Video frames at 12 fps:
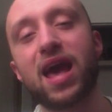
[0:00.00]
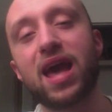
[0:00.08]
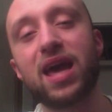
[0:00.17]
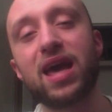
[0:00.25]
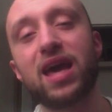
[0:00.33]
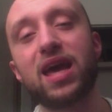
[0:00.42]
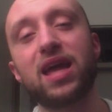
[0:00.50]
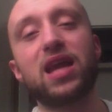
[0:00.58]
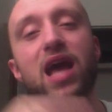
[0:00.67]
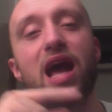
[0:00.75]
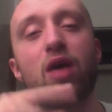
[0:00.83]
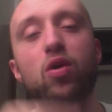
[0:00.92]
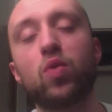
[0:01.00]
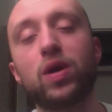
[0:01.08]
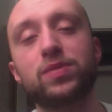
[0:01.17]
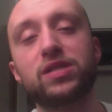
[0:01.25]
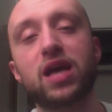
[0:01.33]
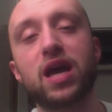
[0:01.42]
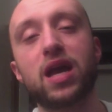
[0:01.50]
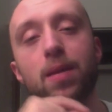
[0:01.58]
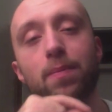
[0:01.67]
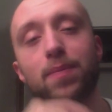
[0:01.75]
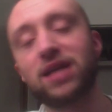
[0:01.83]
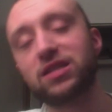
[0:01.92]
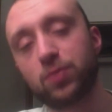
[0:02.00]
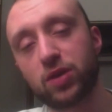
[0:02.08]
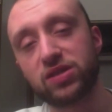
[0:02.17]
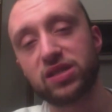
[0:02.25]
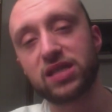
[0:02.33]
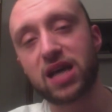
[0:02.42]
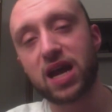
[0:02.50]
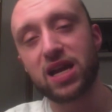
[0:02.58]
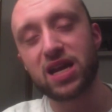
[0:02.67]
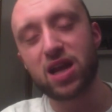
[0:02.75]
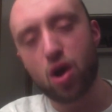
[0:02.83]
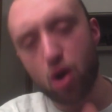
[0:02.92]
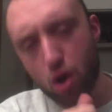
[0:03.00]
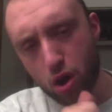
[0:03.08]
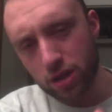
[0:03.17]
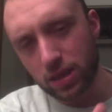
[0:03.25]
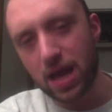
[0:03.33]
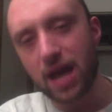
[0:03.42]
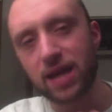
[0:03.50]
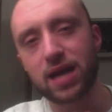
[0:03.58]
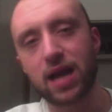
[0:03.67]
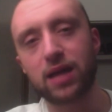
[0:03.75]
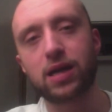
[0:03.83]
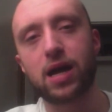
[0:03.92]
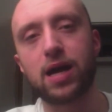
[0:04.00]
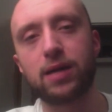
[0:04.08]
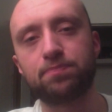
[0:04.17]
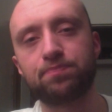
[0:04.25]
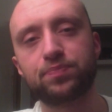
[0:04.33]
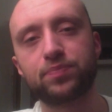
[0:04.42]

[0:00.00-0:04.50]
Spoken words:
and our website, BasketballSocietyOnline.com.